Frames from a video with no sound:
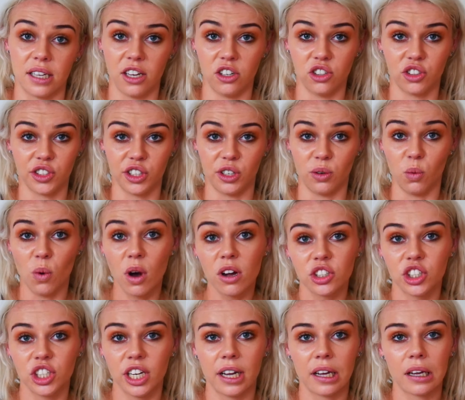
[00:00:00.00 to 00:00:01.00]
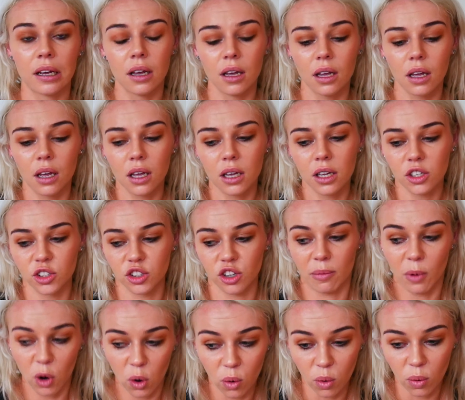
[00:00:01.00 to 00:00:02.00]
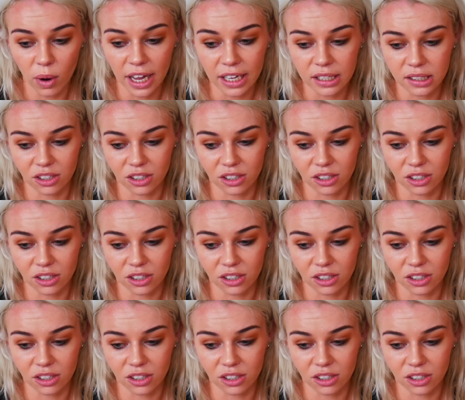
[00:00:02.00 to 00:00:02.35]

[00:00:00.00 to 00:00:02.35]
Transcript: are interested in watching. So I'm always